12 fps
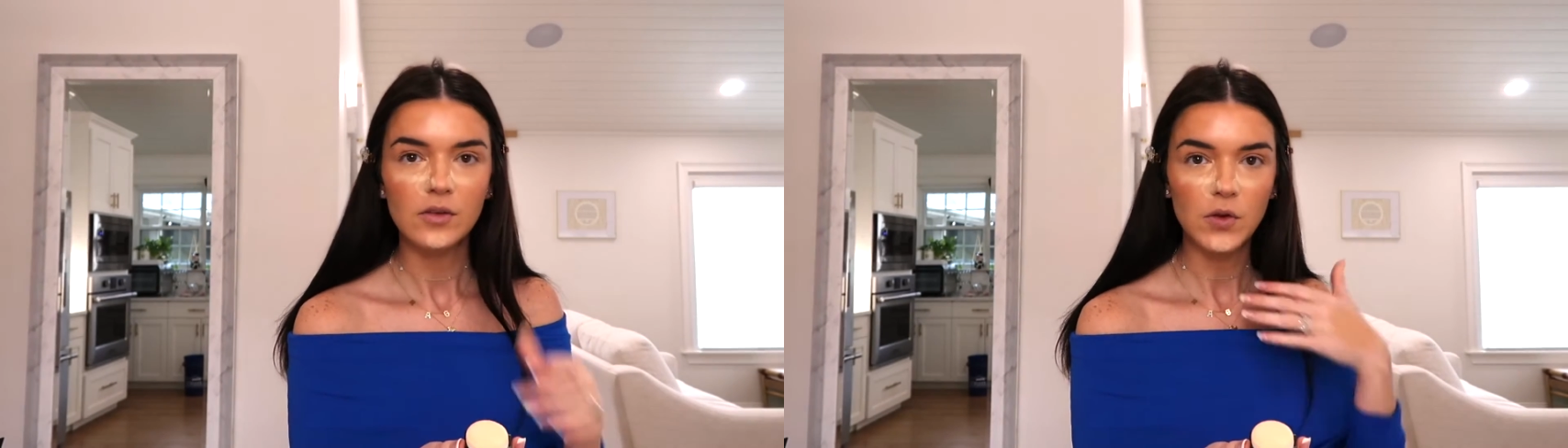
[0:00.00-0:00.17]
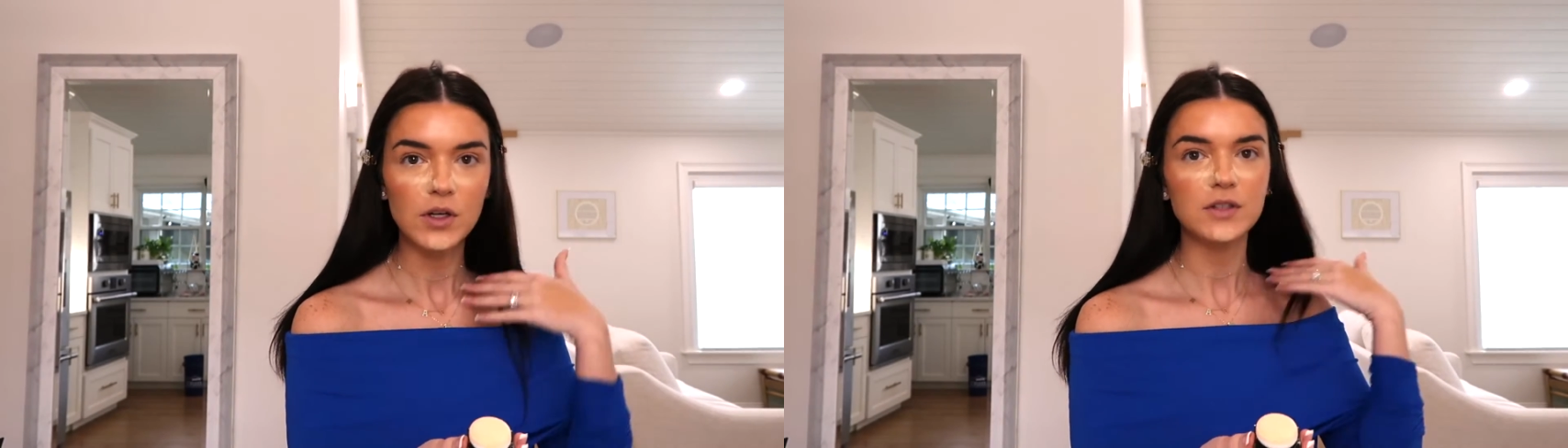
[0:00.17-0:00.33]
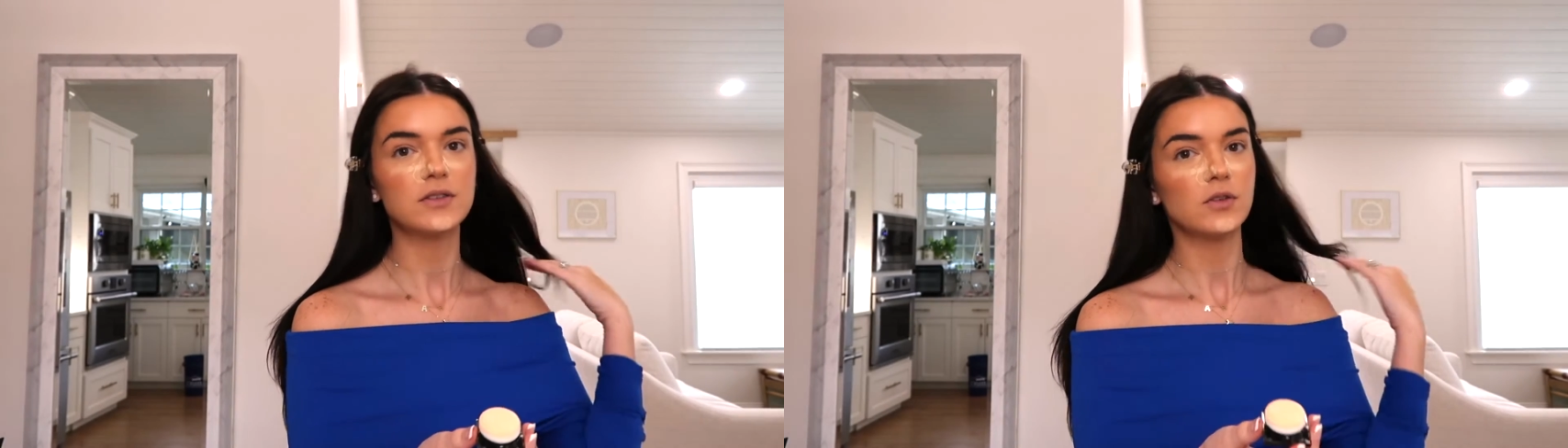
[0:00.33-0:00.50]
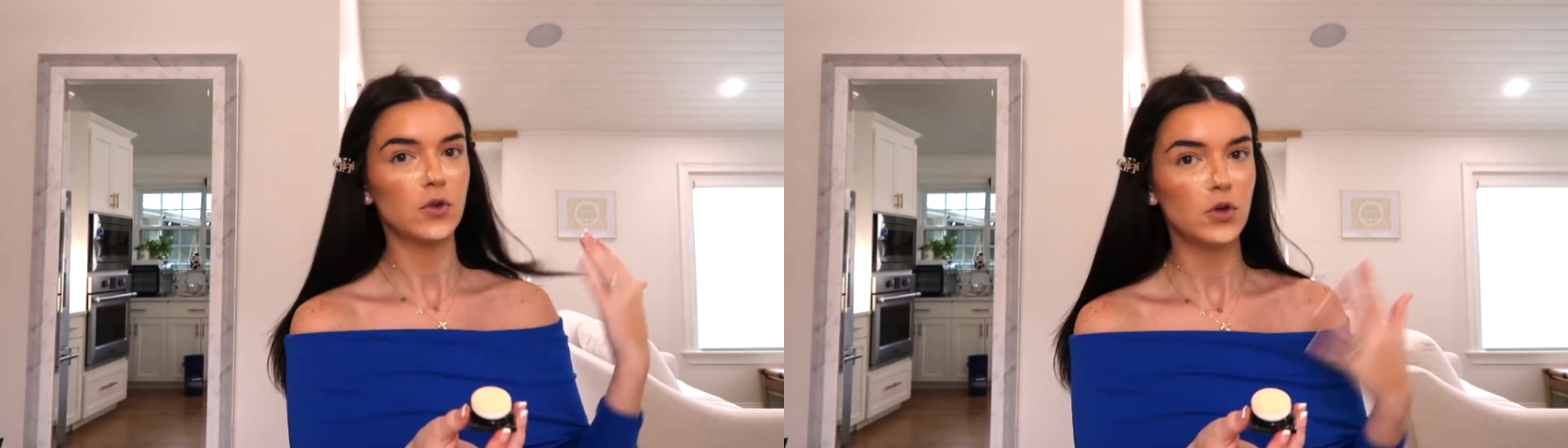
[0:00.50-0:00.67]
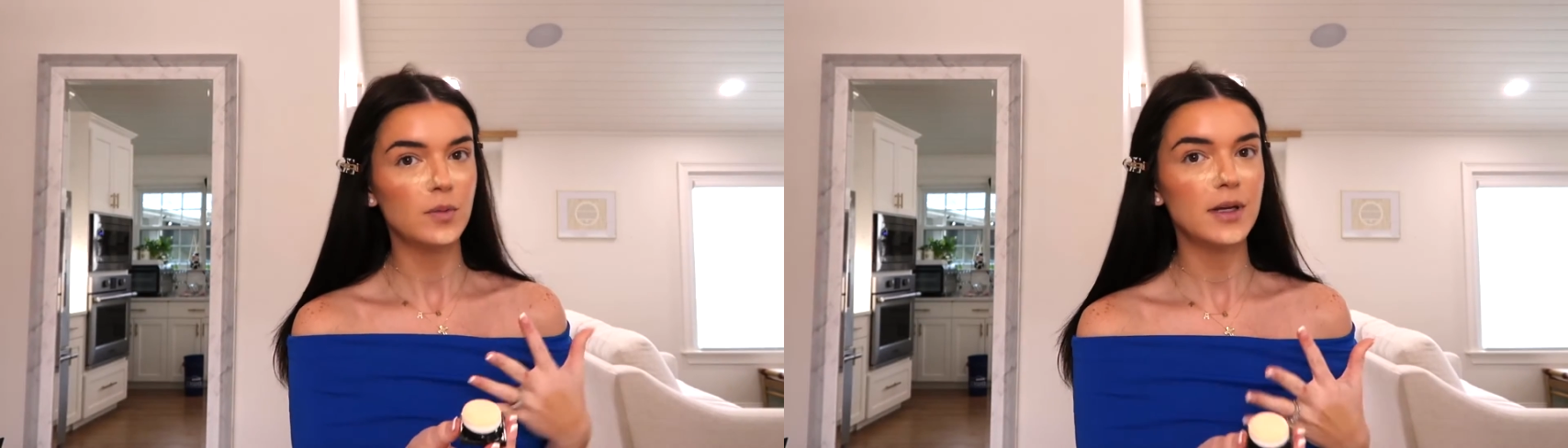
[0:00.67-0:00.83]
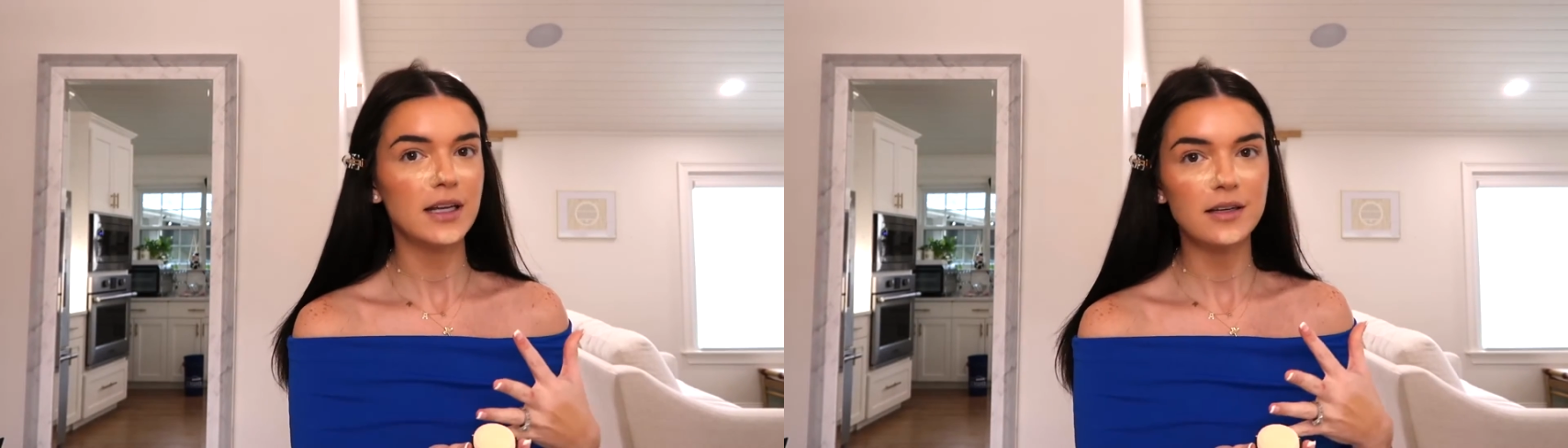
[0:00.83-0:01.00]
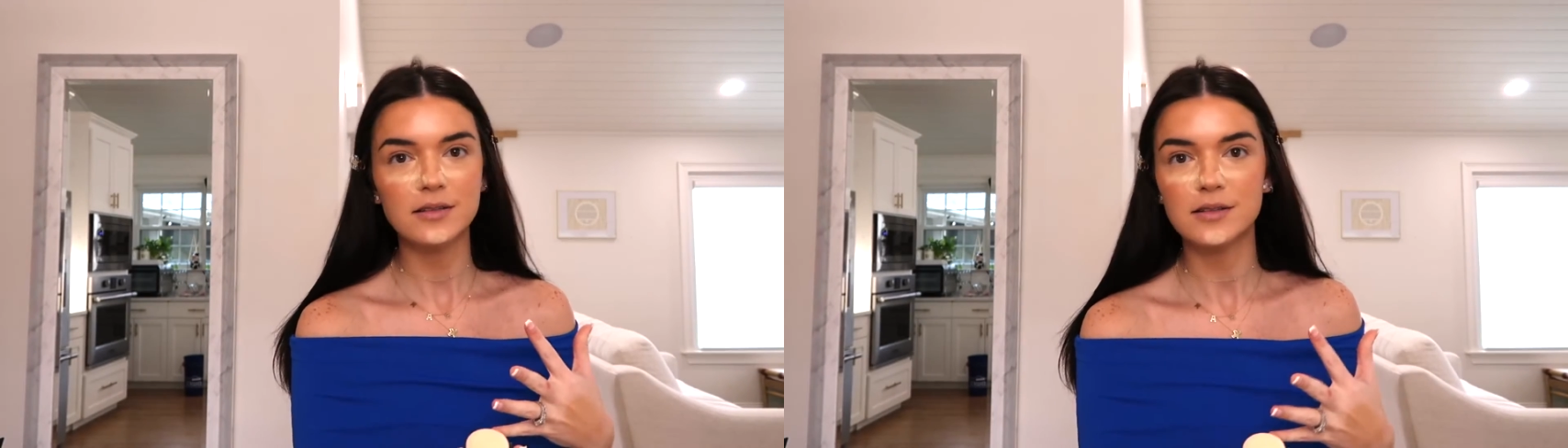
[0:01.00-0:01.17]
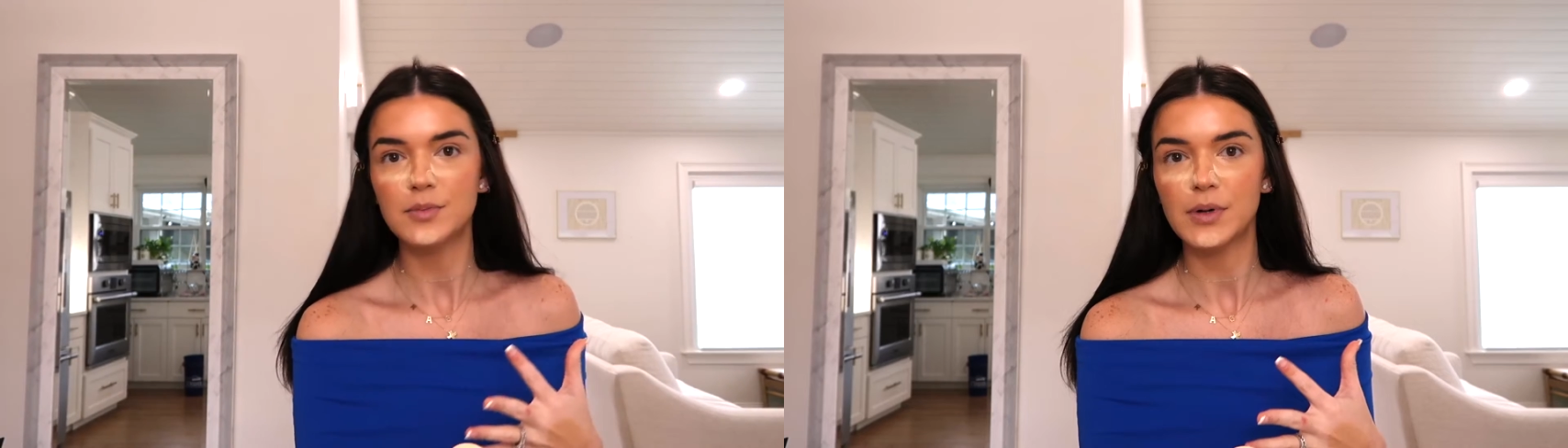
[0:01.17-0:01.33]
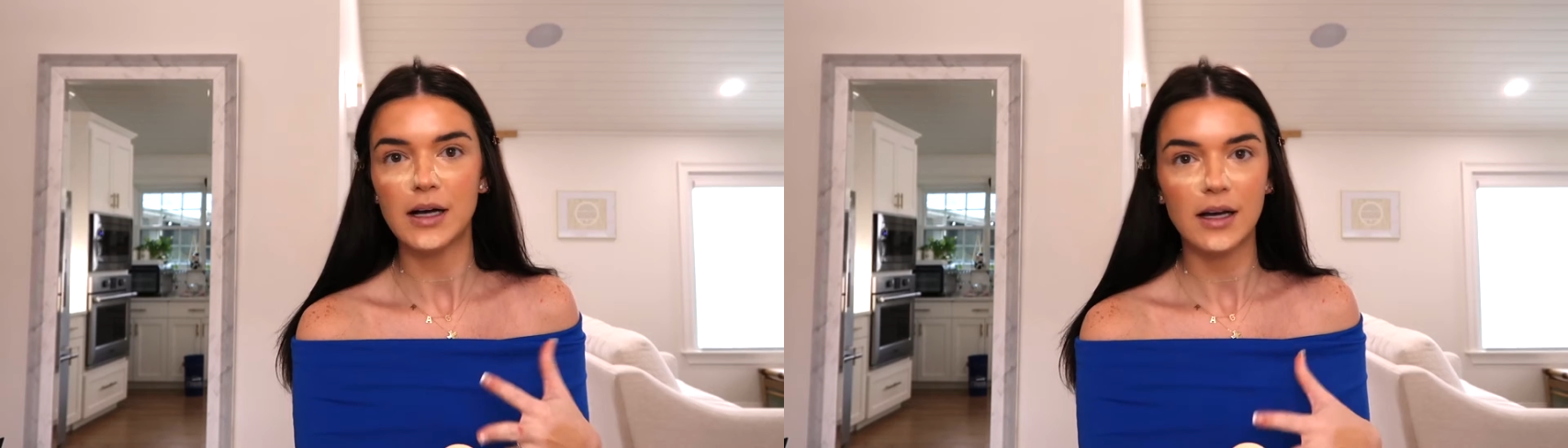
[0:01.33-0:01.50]
looks luminous,
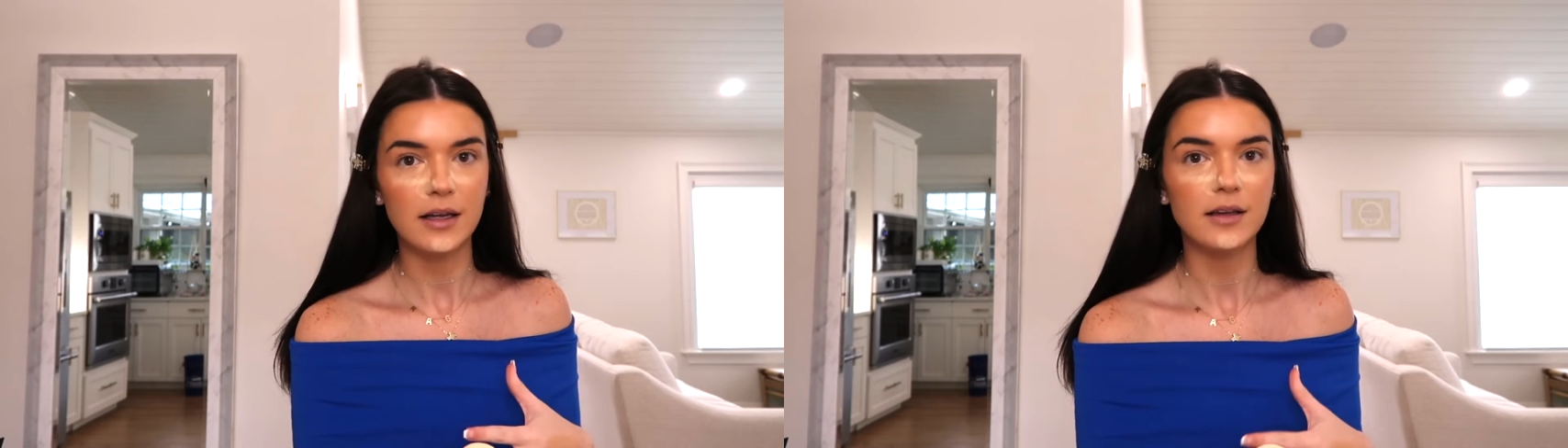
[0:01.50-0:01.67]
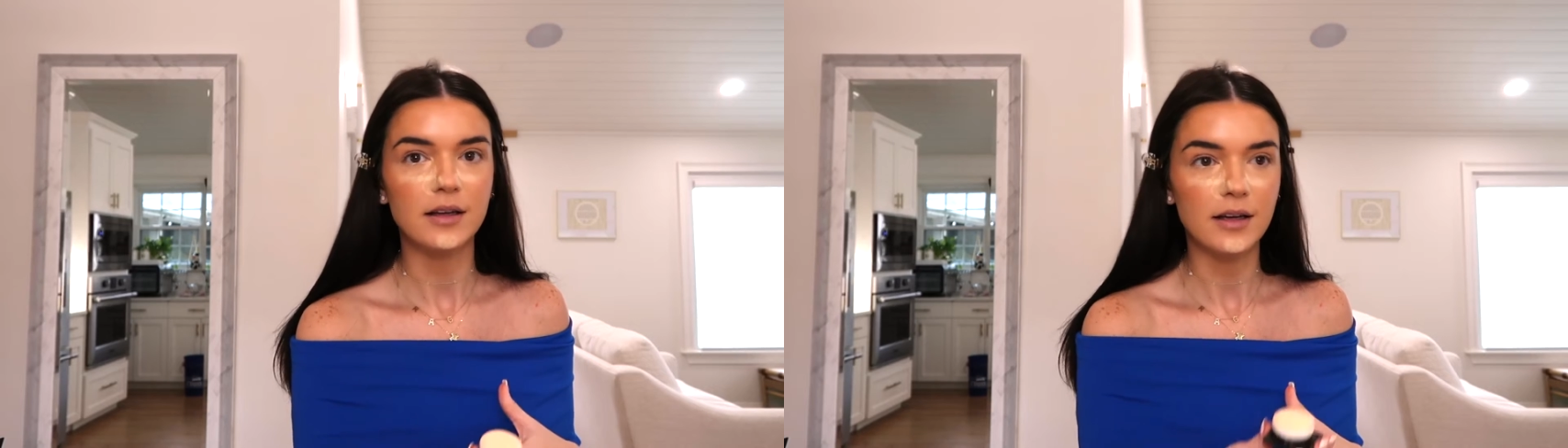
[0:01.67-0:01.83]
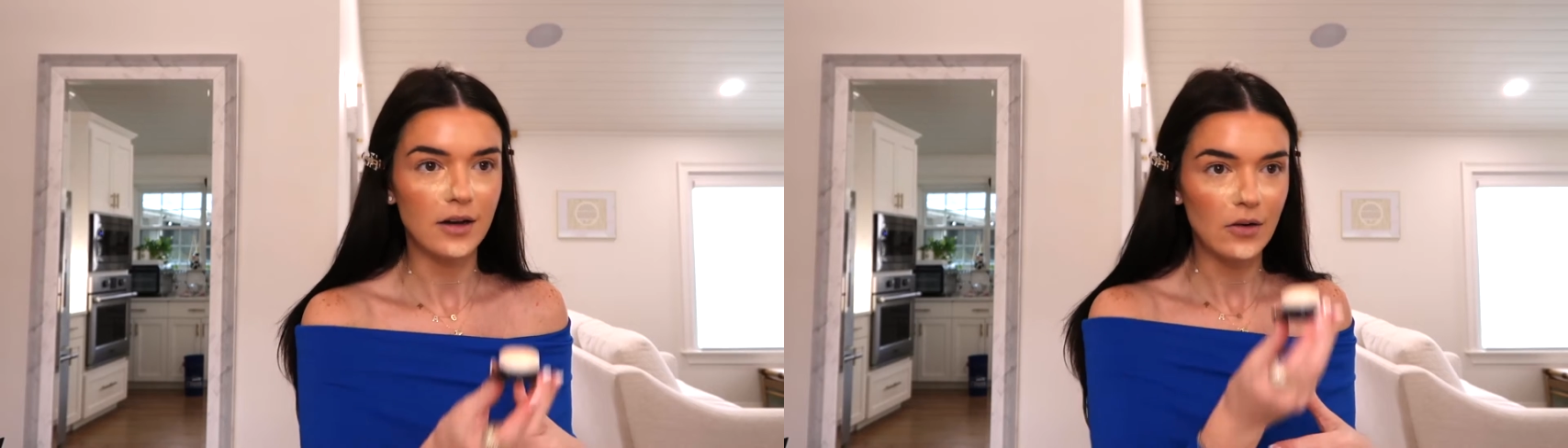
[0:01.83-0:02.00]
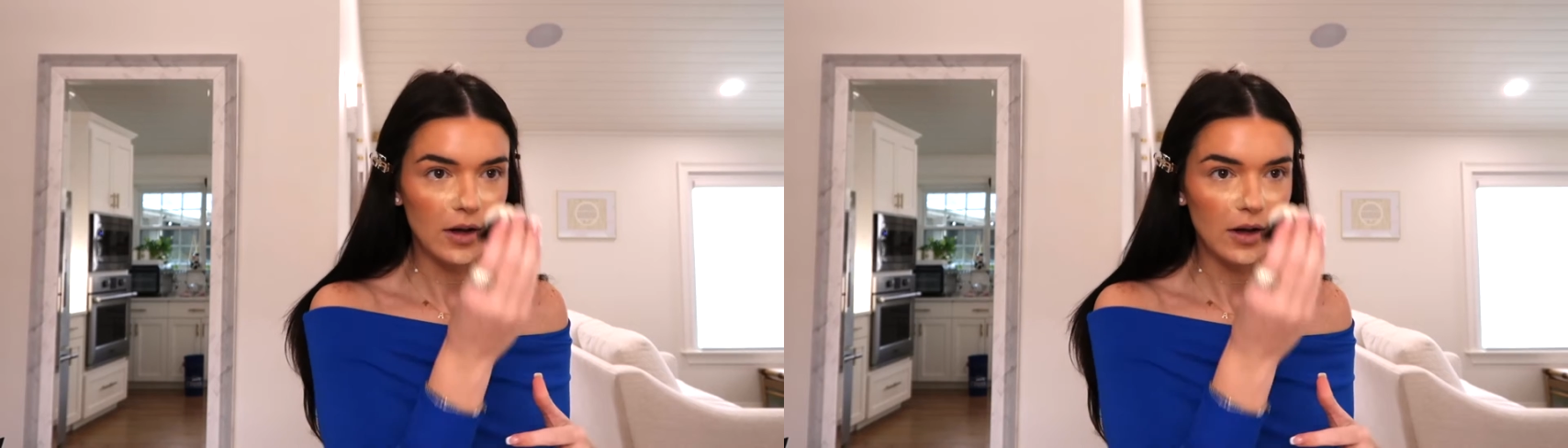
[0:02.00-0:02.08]
but you know,